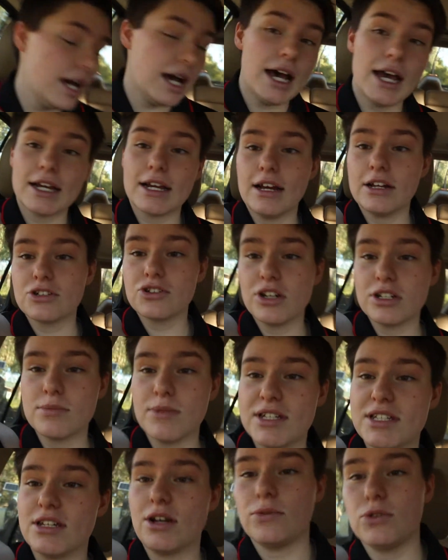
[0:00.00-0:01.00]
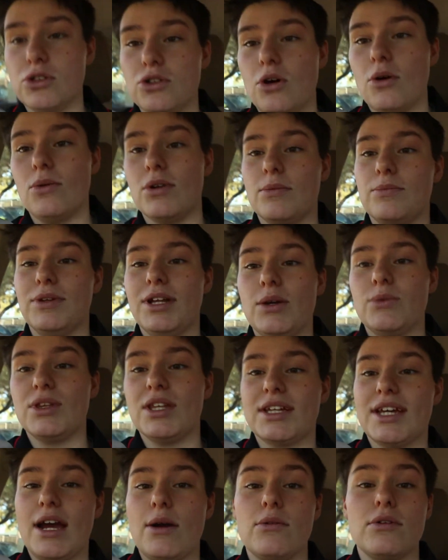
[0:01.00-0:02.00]
I can't trust myself to not want to play with
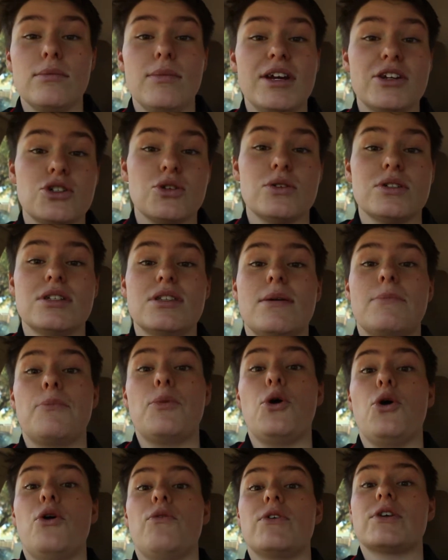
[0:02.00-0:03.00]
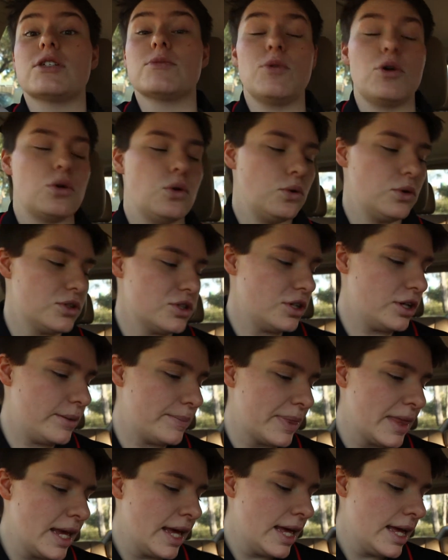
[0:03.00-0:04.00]
the camera and make sure it's in the perfect spot all the
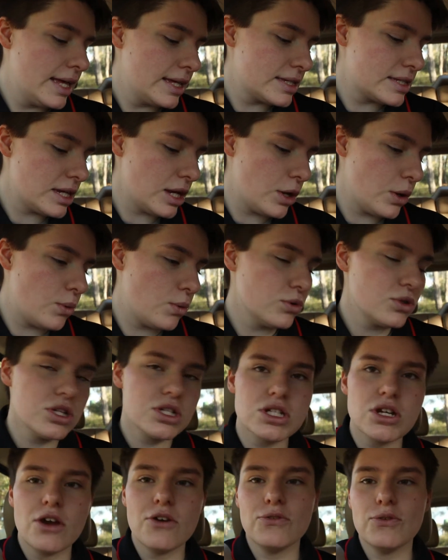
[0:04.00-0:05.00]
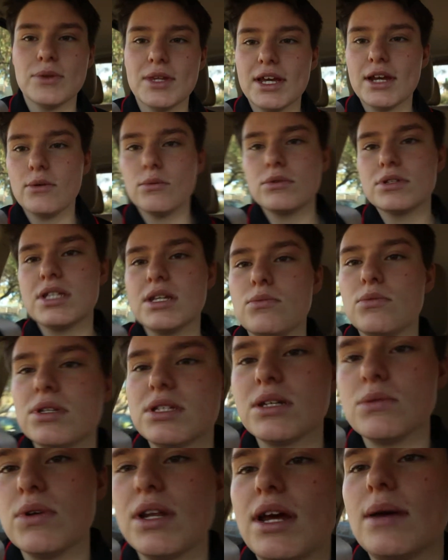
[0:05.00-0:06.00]
time. So we'll just go from there and we'll see
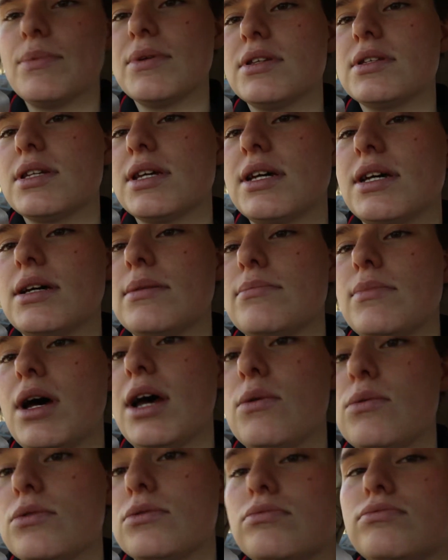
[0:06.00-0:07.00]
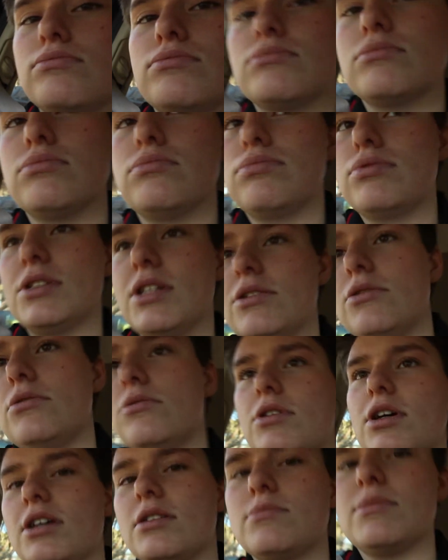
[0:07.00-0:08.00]
what happens. I will see you
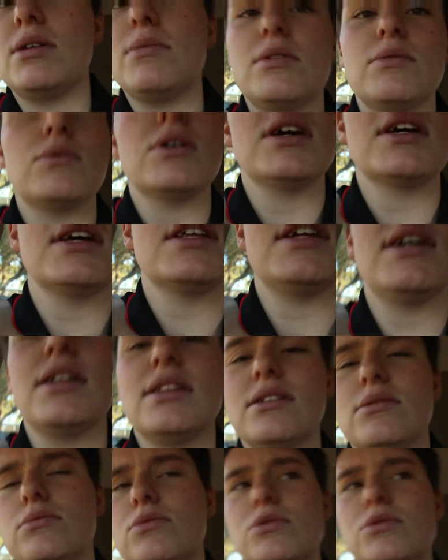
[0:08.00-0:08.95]
guys maybe when I get down there.